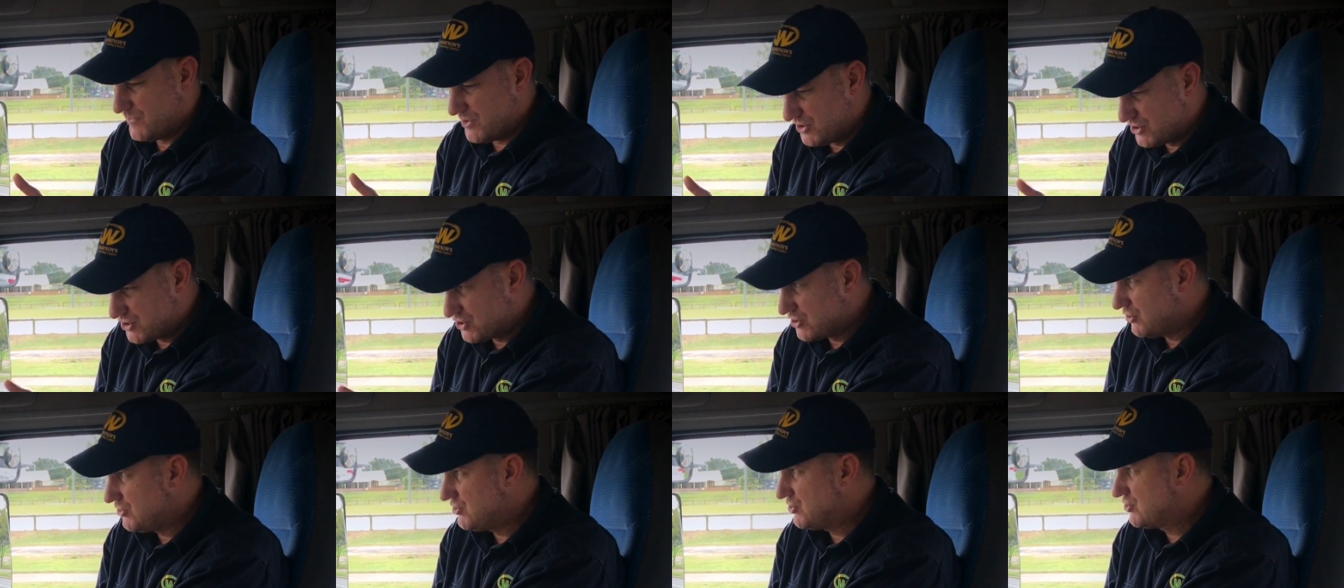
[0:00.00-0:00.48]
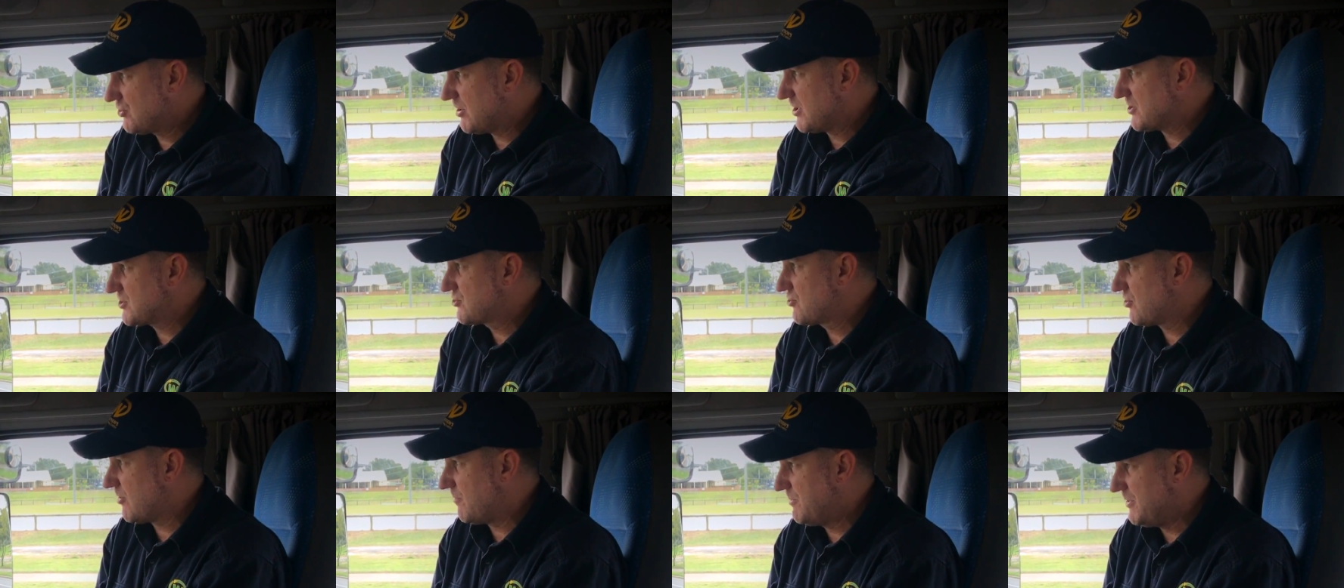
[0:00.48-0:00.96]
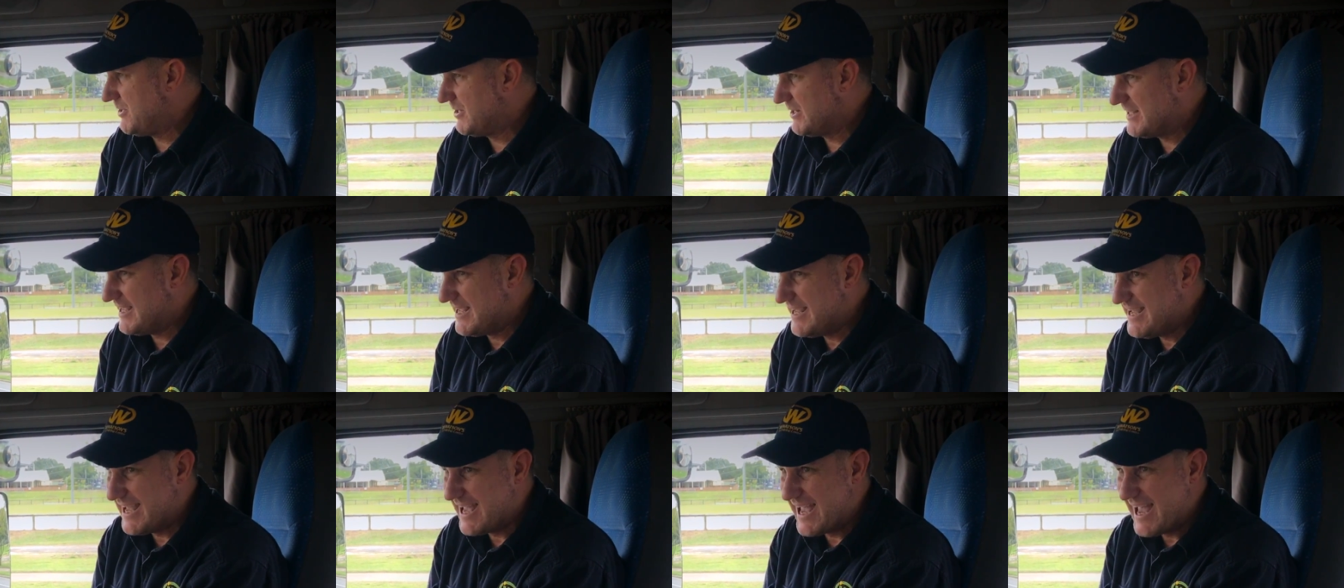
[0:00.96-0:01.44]
It should just drop into
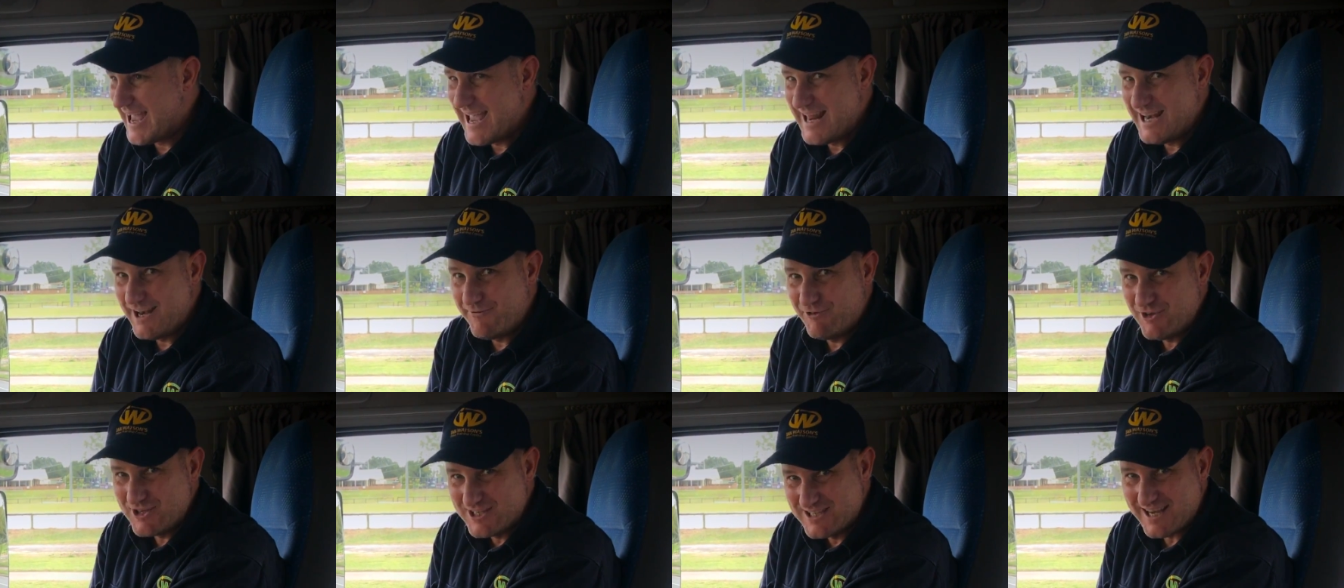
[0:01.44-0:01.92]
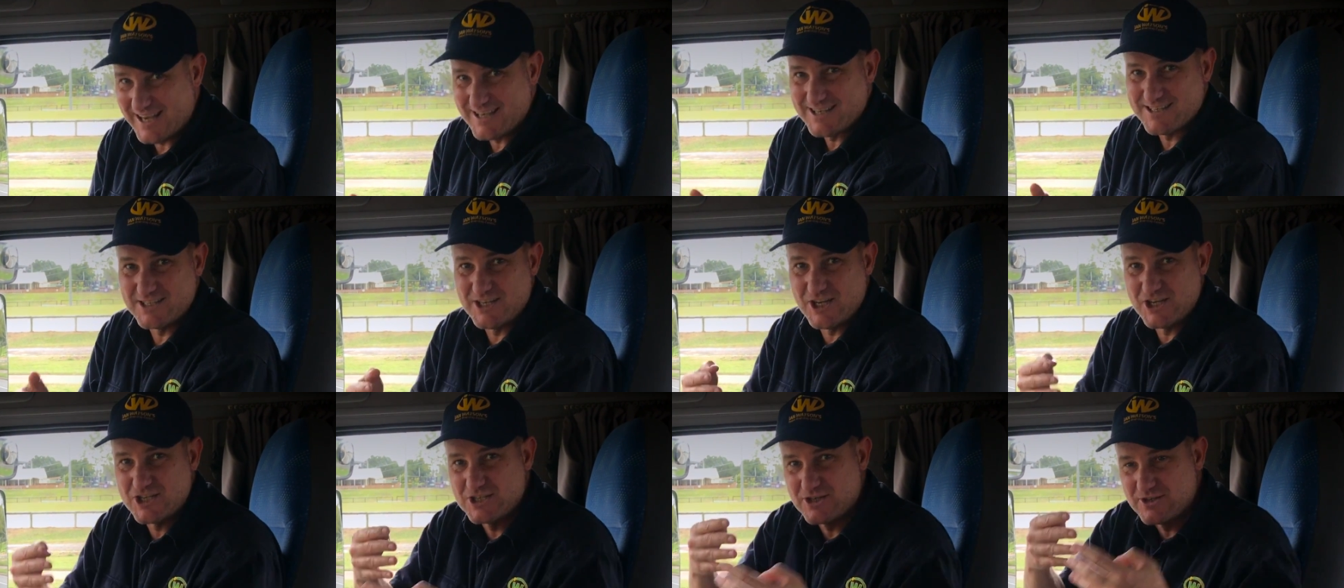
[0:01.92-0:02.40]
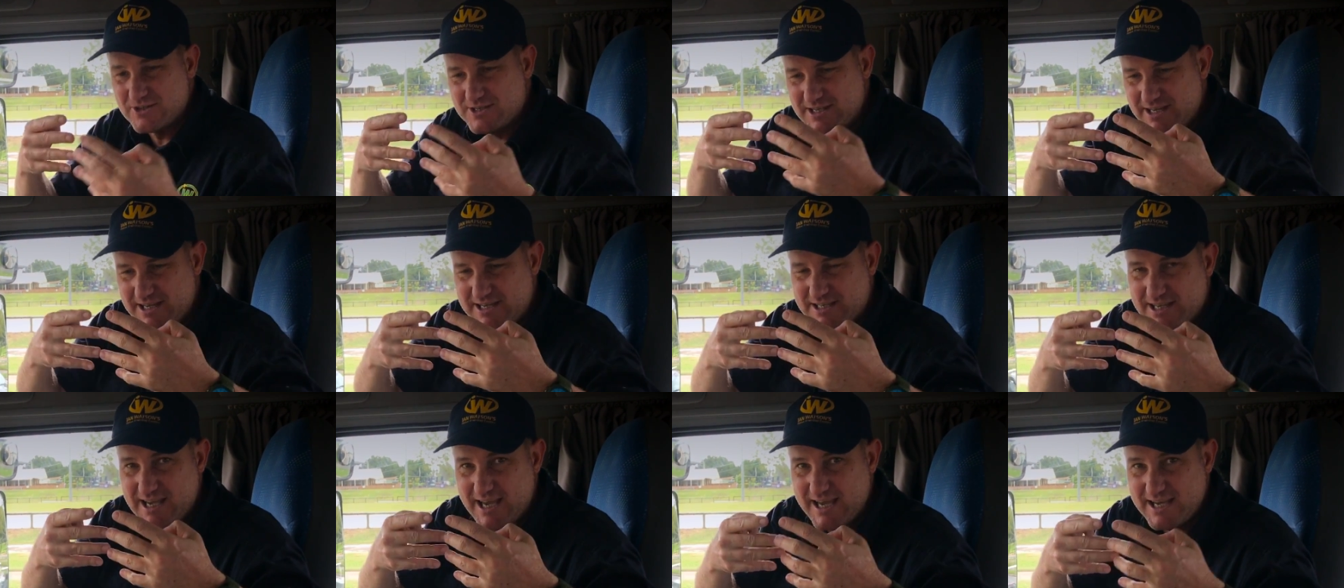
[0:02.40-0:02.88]
gear. And if it doesn't, it's because these